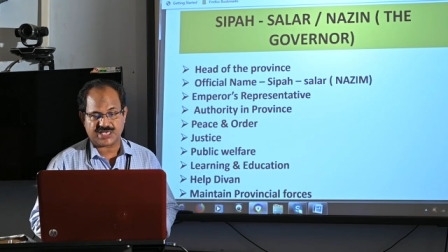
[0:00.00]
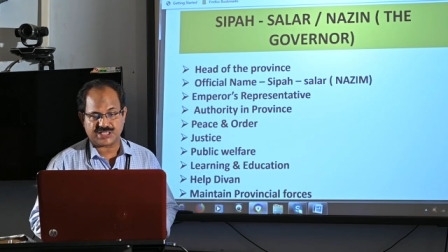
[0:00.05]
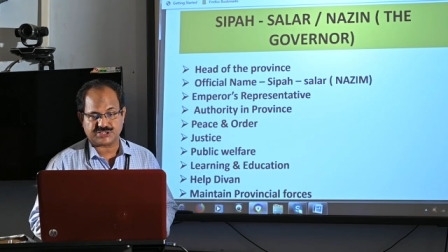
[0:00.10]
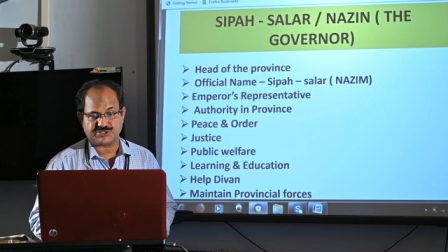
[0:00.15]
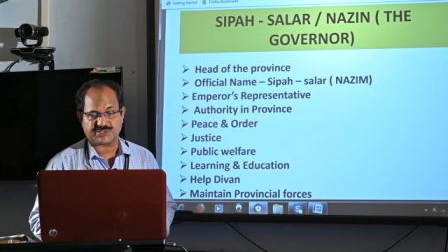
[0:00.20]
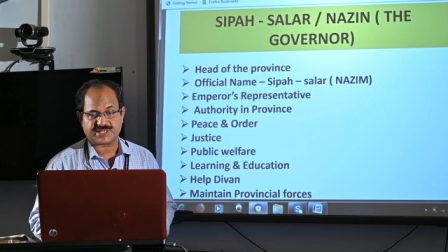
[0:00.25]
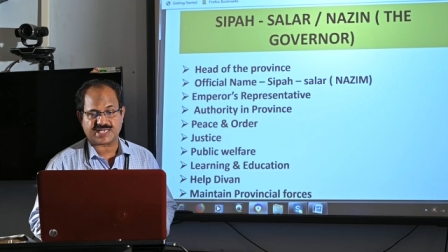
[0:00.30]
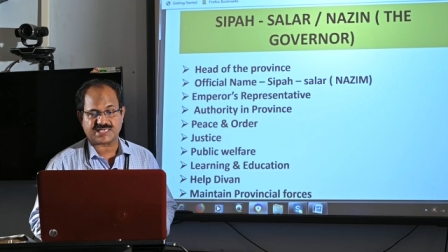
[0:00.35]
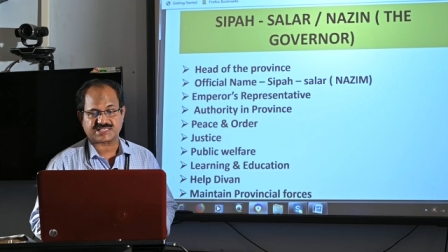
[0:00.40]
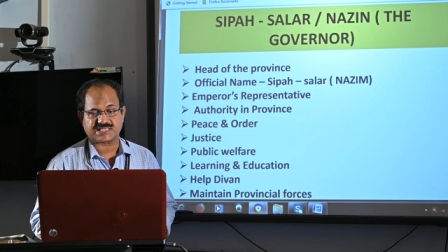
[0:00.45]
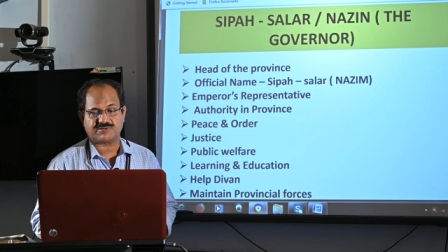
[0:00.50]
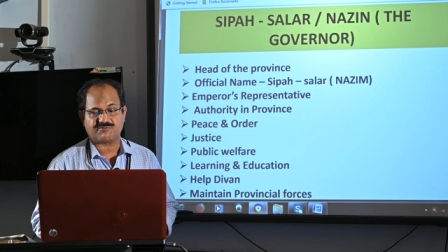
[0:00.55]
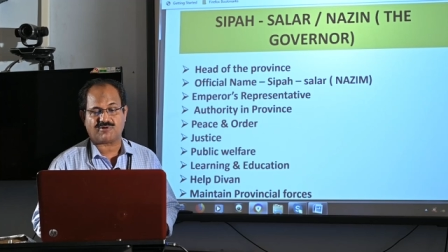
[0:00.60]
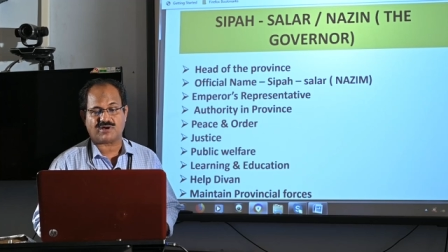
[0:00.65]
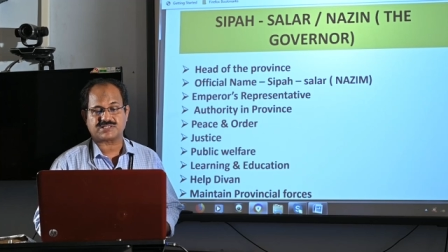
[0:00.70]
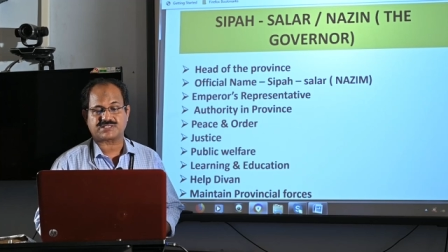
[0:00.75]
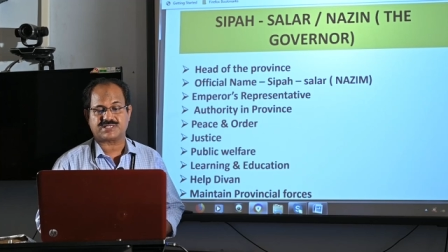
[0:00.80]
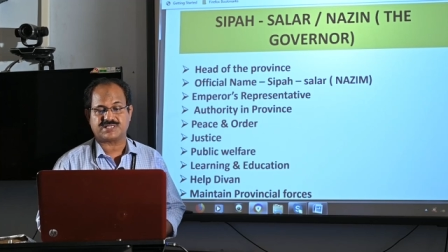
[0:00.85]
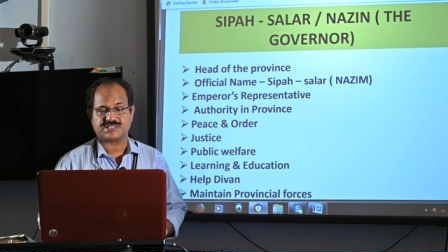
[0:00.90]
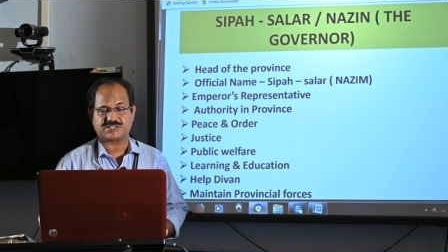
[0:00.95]
education
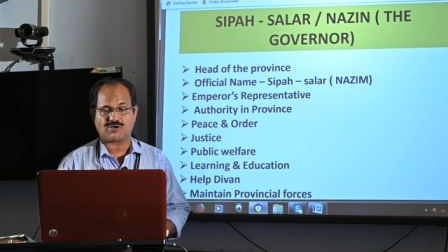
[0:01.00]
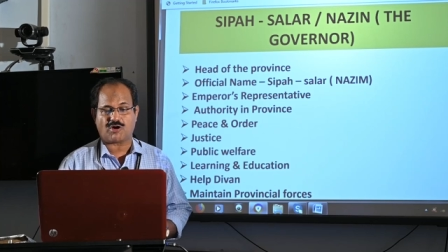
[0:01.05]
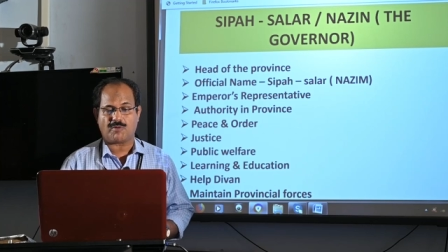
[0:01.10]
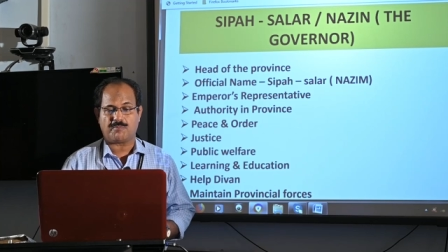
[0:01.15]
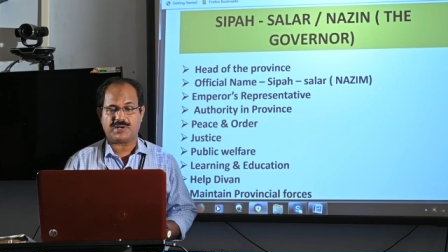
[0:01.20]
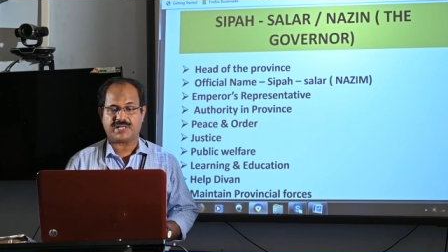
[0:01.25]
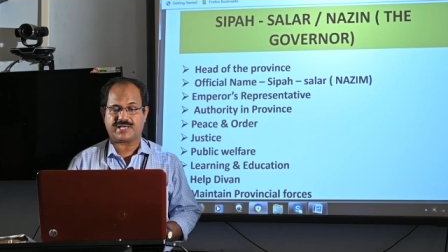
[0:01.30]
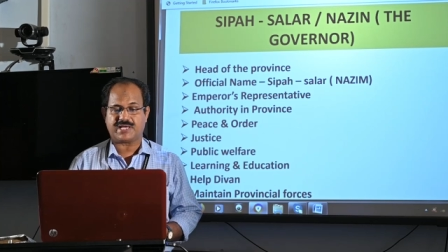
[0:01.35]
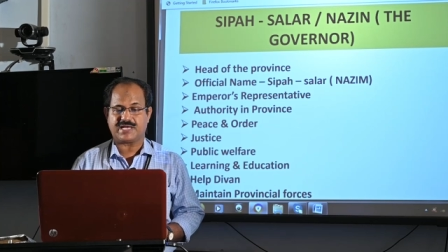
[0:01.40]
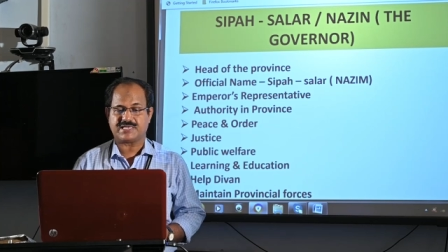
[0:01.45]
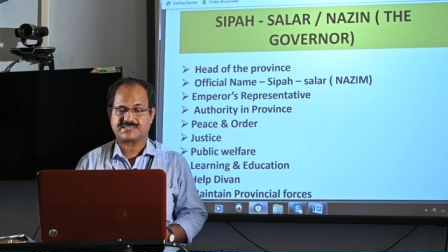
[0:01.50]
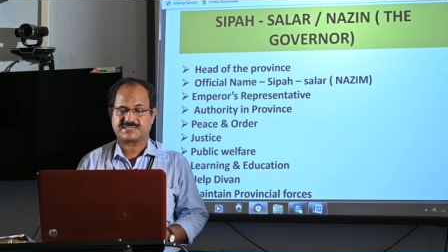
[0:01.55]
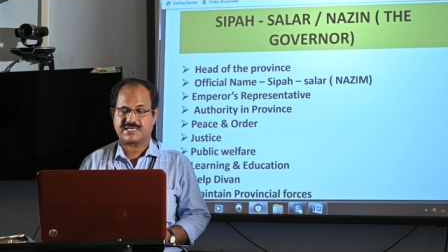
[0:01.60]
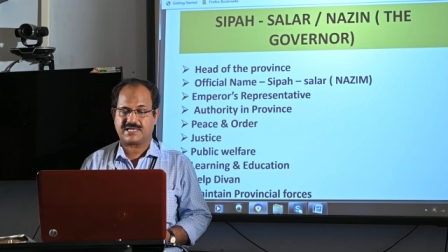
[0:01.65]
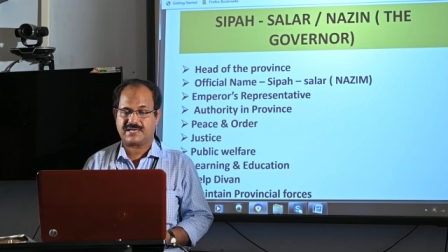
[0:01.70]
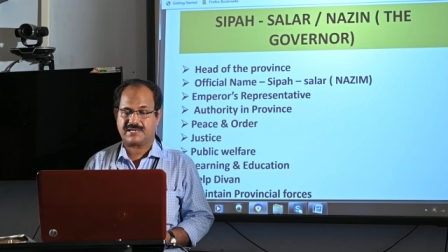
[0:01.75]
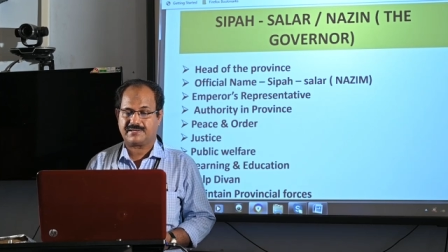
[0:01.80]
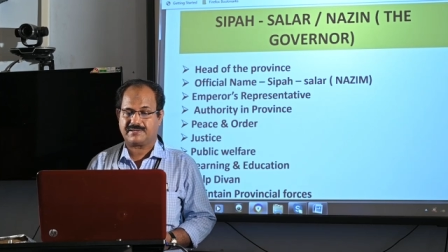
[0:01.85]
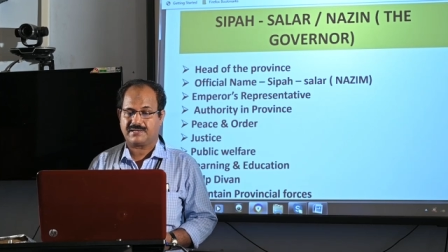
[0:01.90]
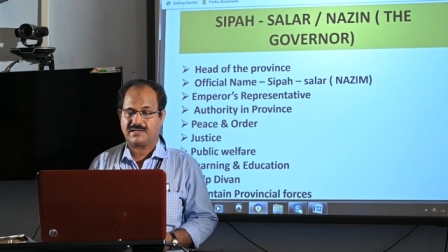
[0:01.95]
was his
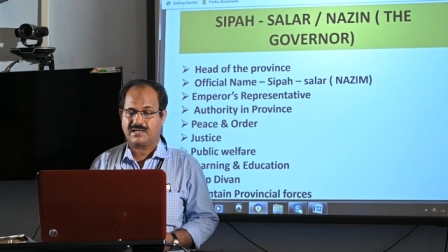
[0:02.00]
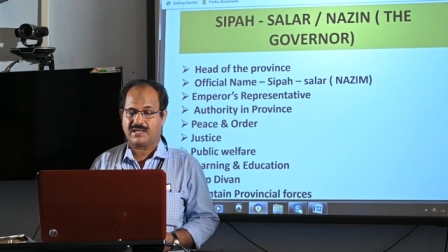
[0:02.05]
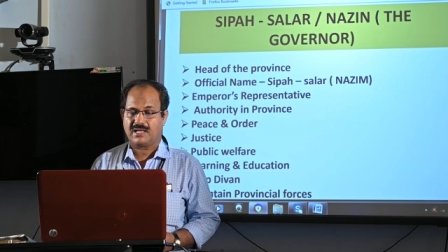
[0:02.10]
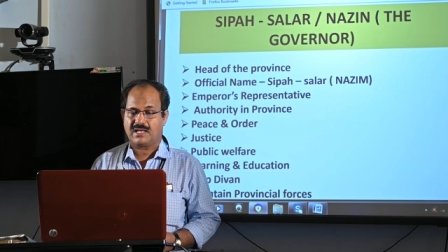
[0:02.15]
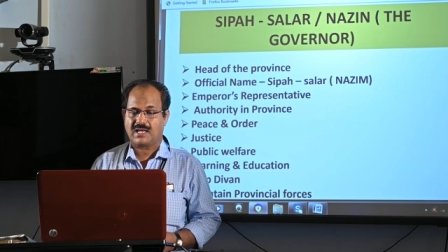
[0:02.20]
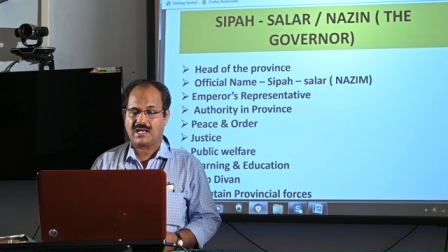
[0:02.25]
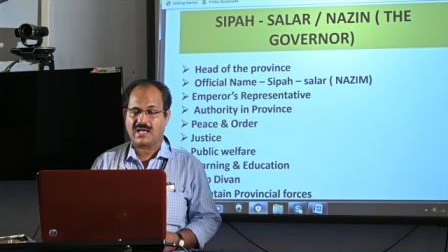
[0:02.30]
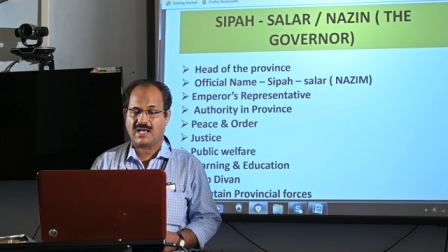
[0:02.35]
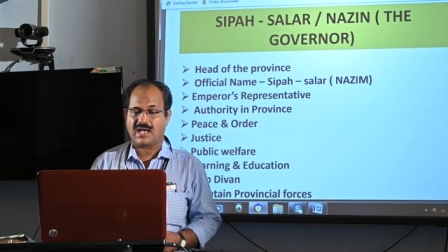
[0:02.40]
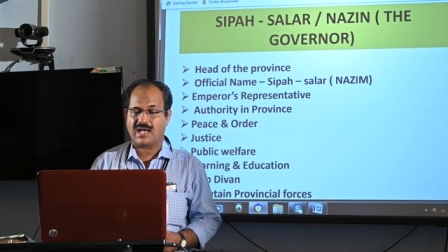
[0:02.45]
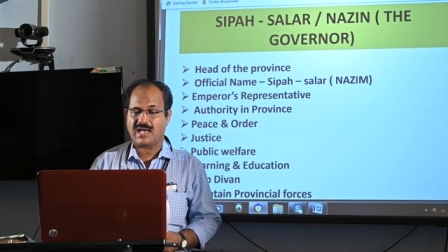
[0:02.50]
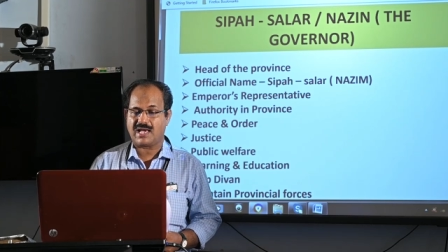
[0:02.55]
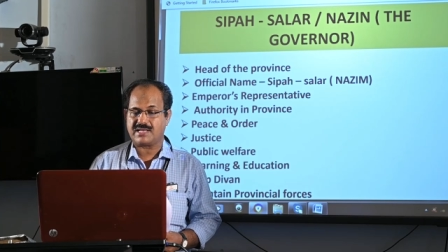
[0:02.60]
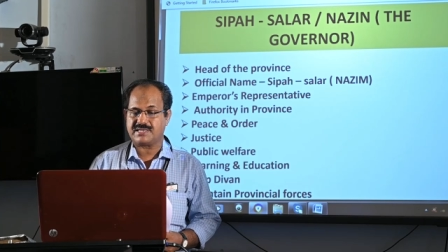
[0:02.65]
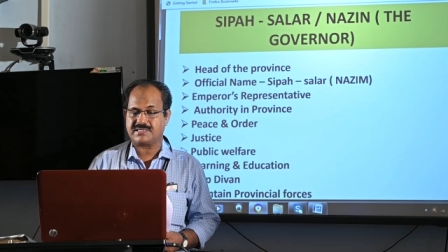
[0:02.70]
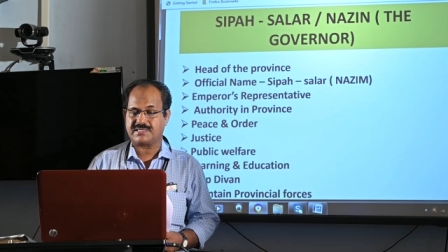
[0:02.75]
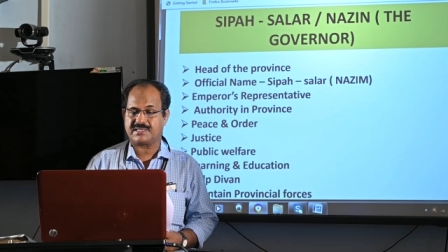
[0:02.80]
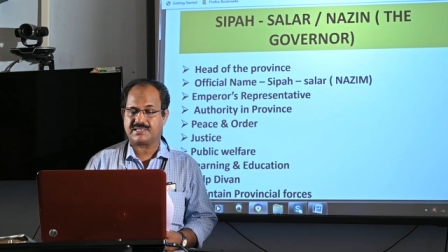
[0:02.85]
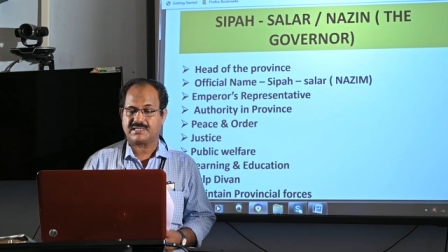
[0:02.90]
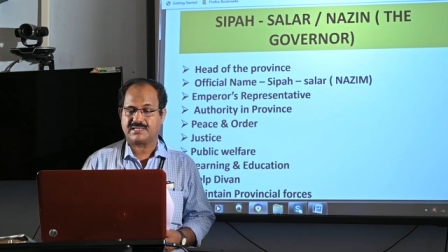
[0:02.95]
obligation
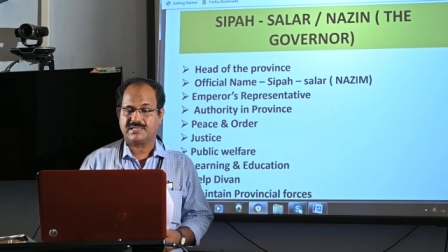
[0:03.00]
and